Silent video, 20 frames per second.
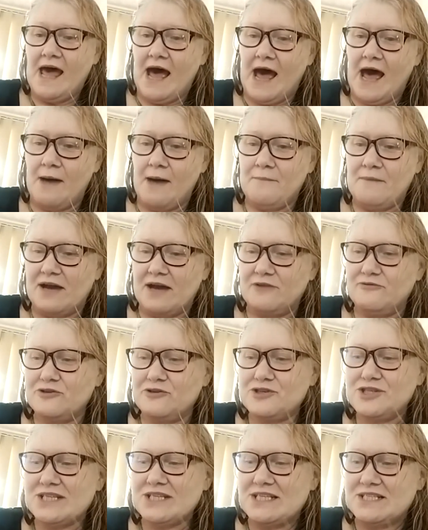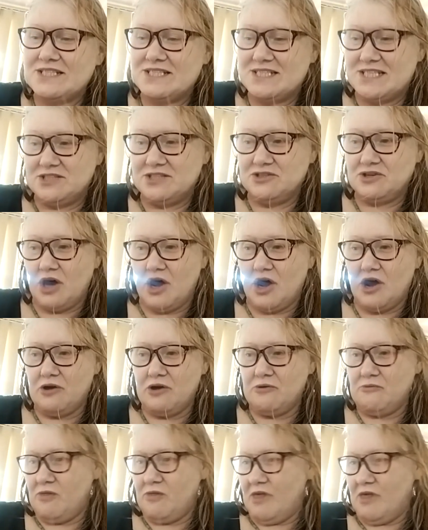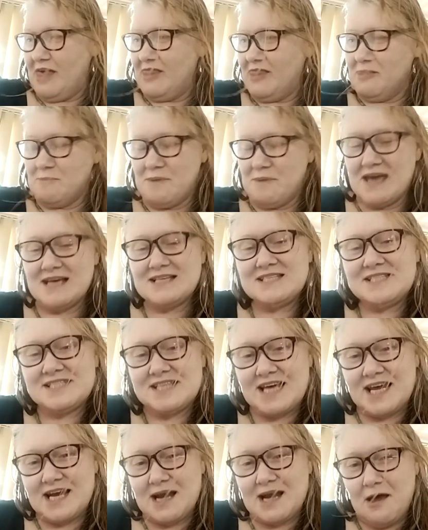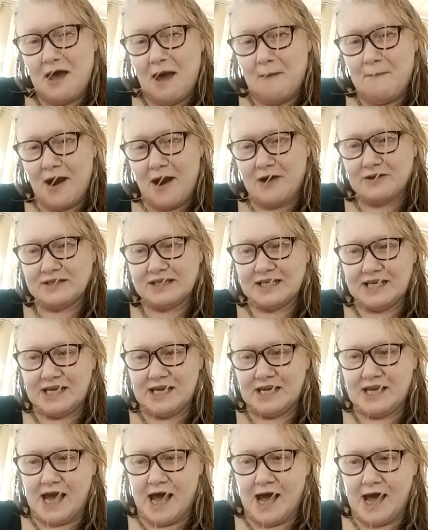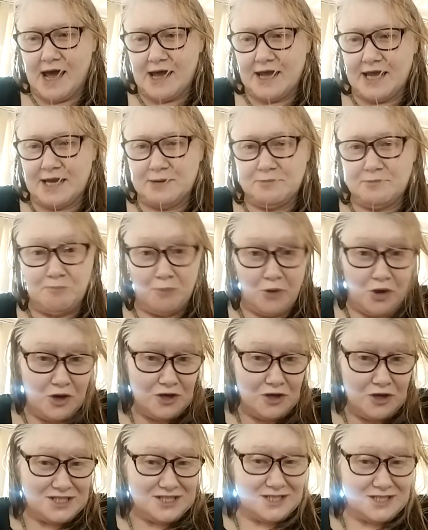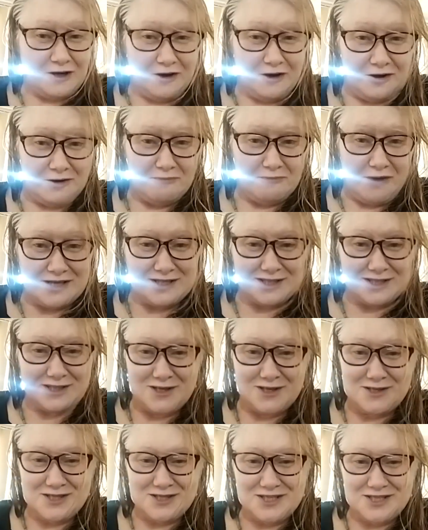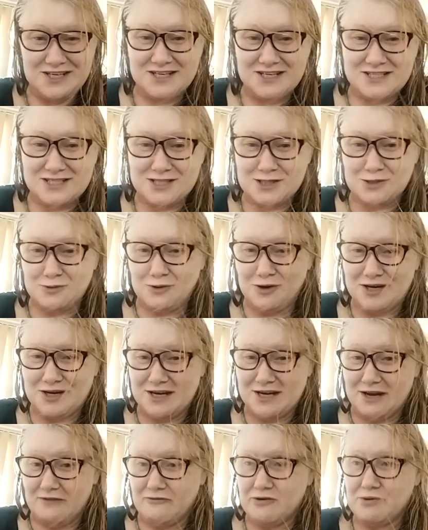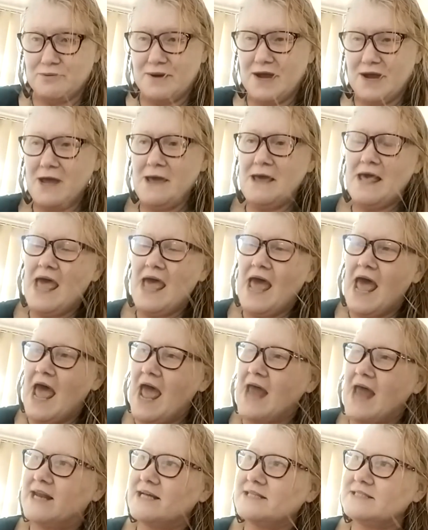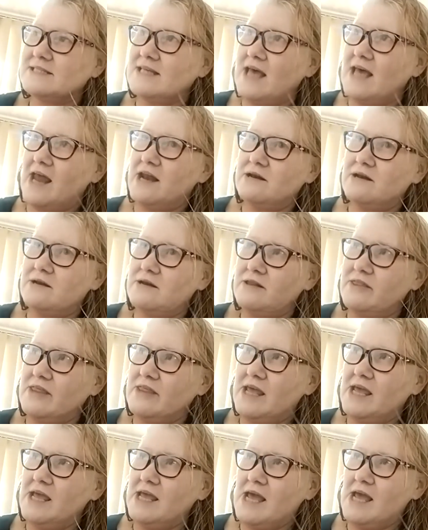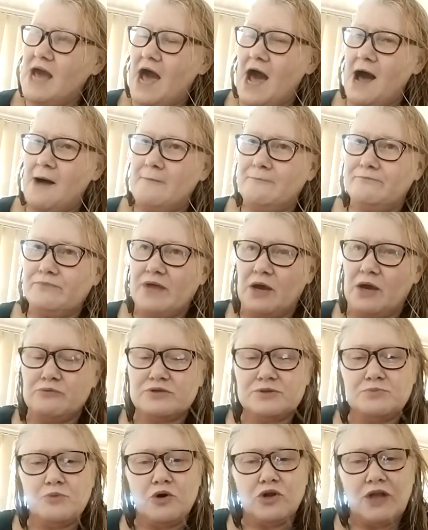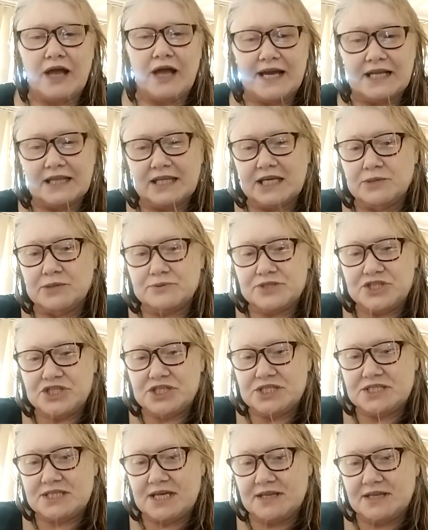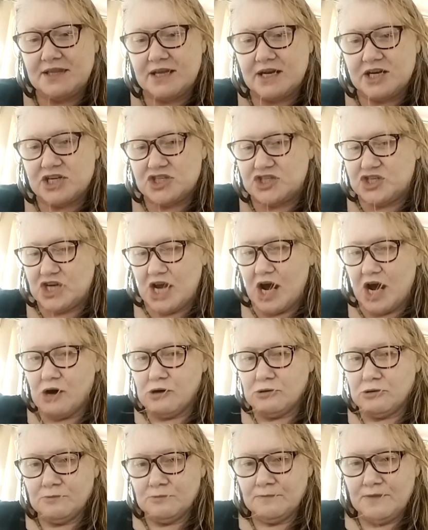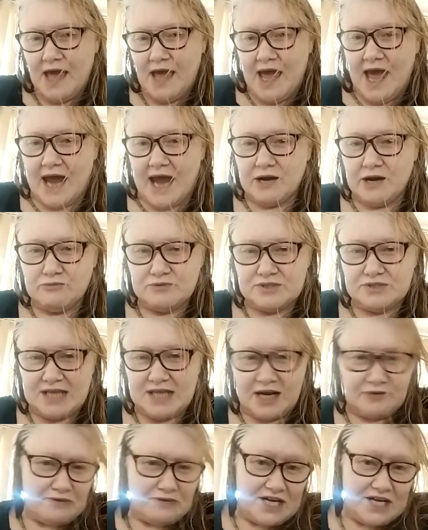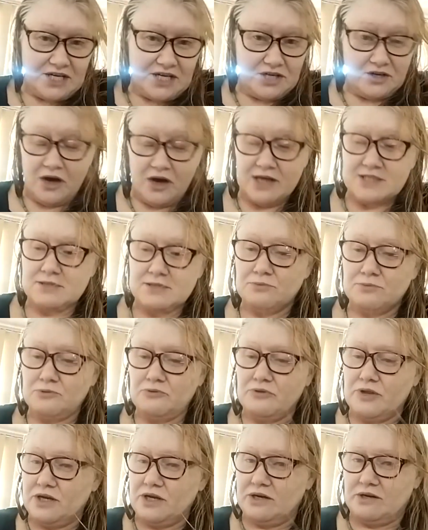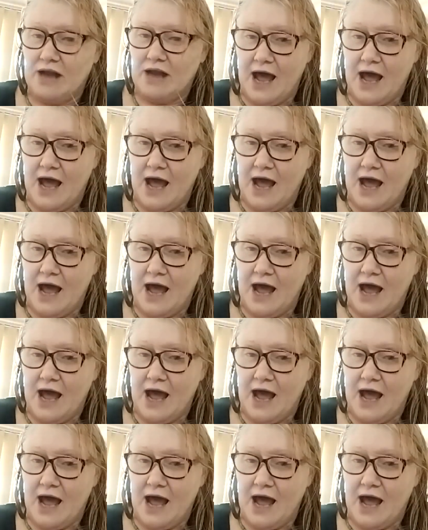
Unfortunately, it didn't go the best, and apparently it burst on my surgeon and squirted everywhere. And it was more like a liquid, she said, than a gel, and it was unrecognisable that